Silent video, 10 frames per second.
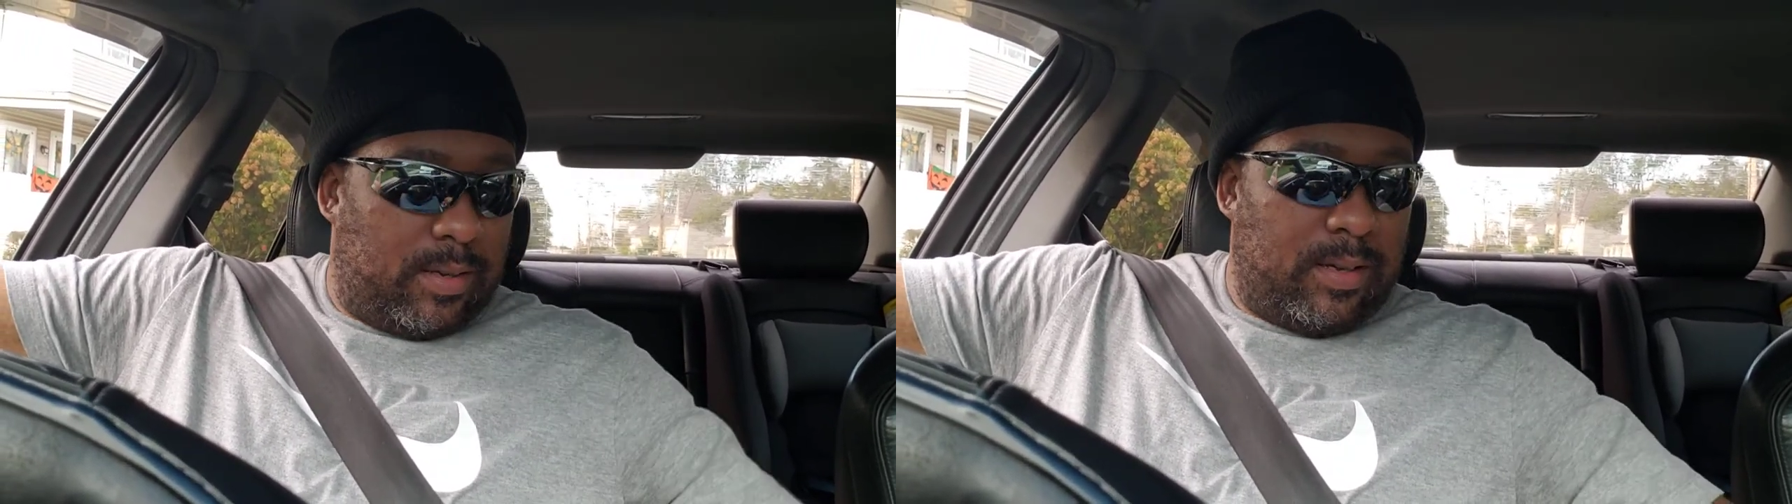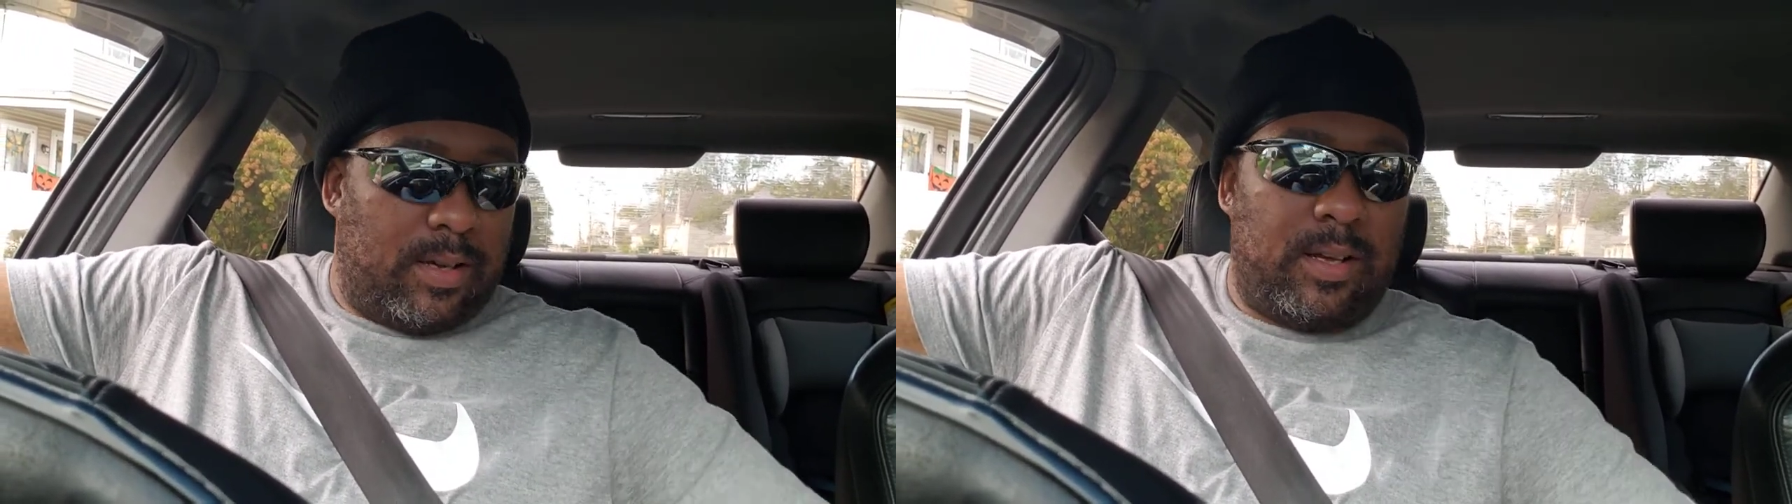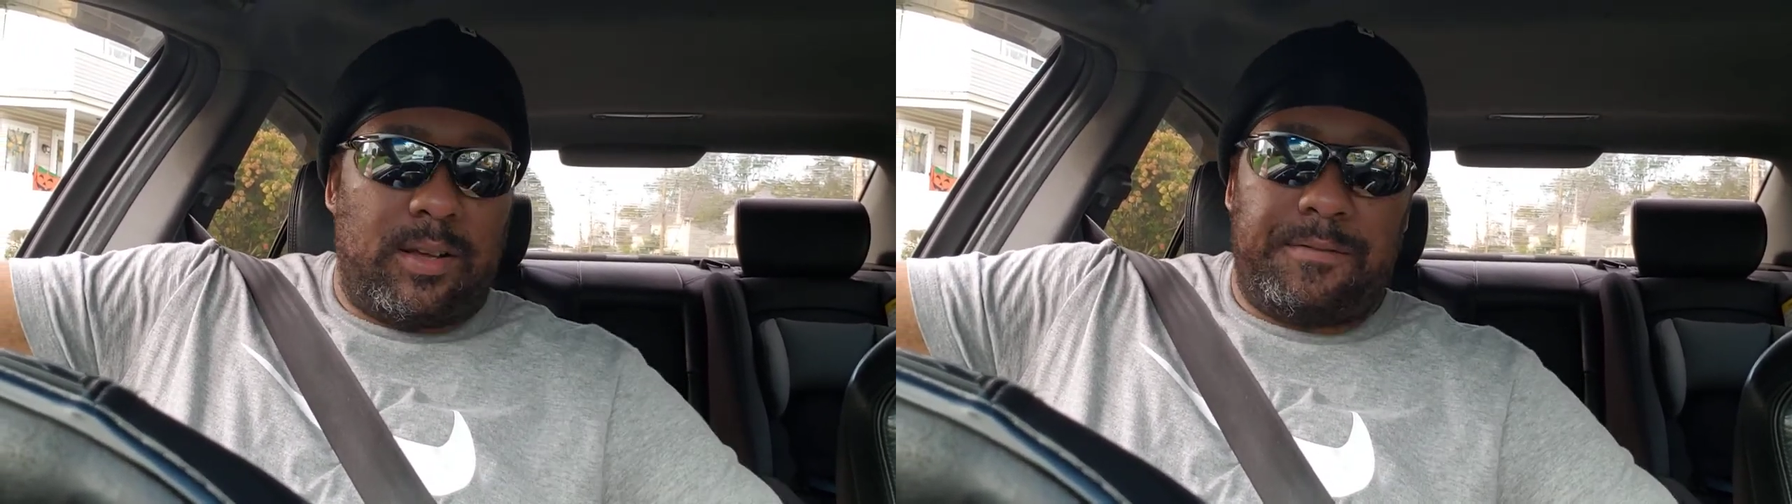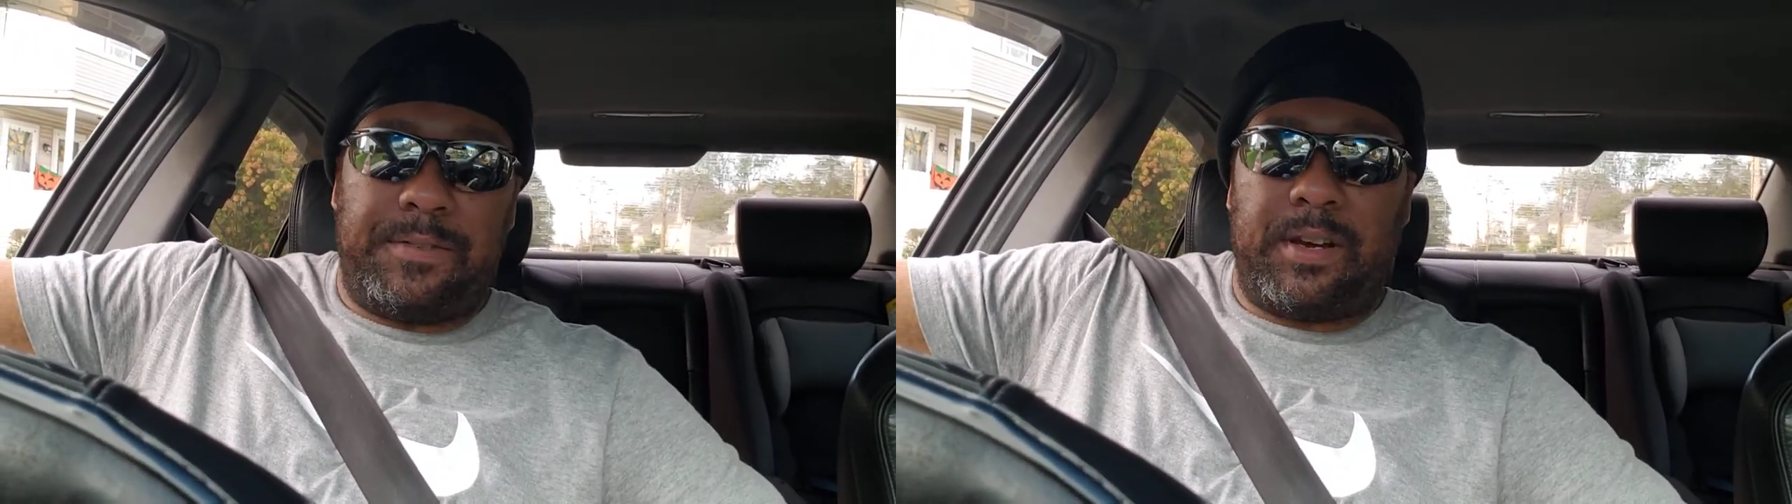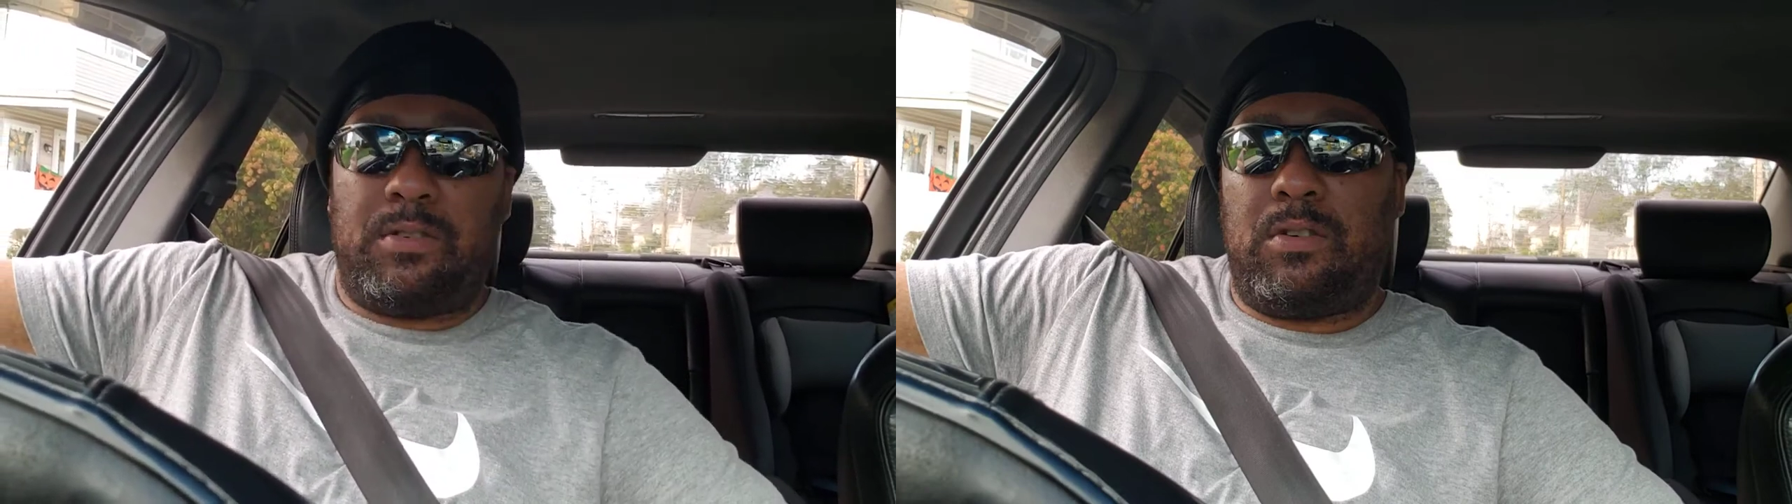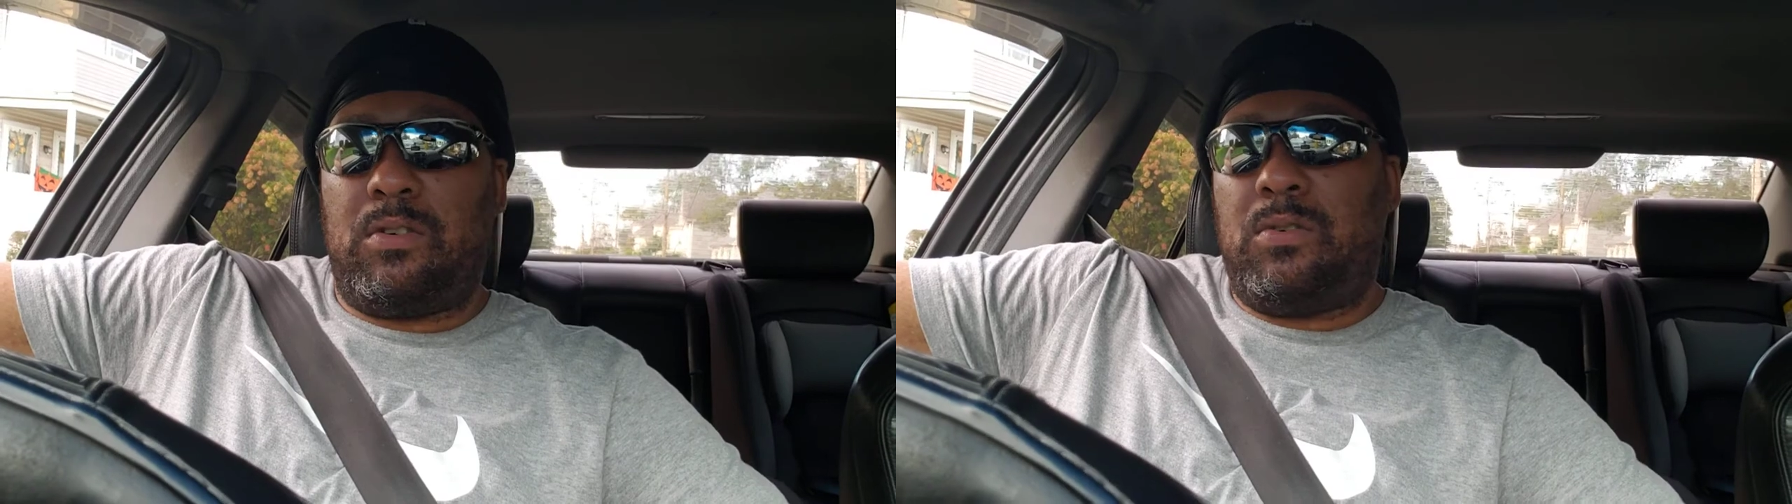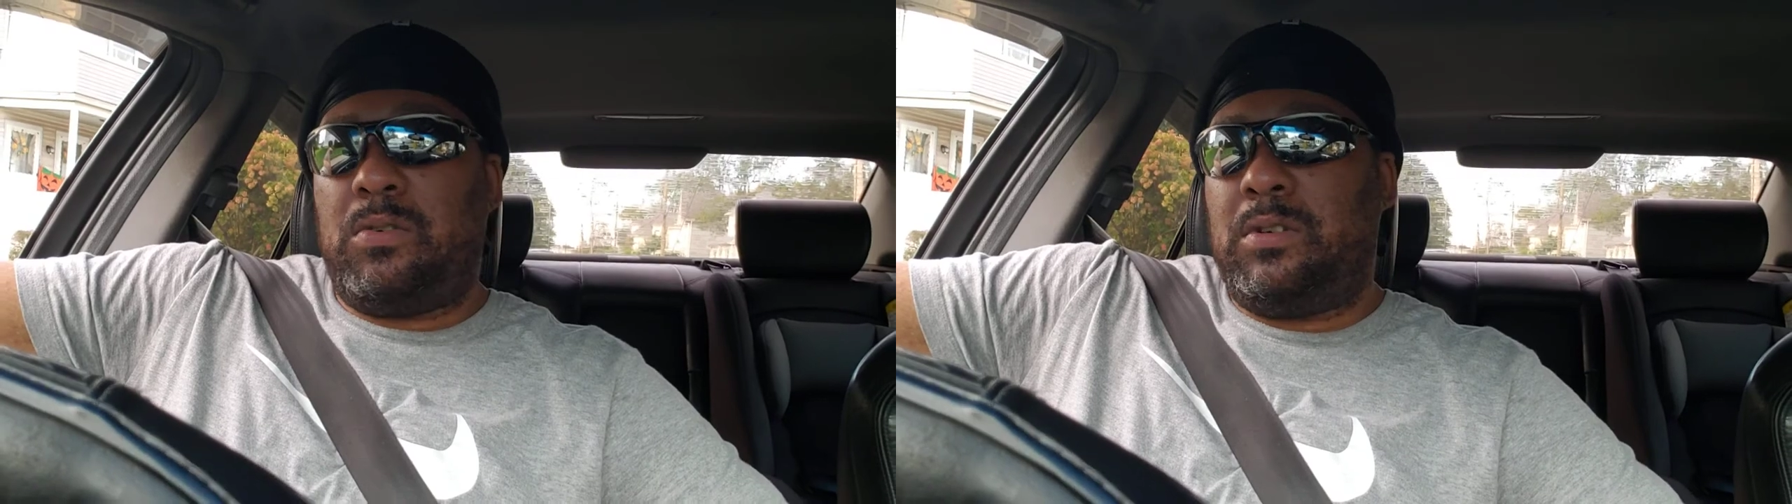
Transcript: uh, Federal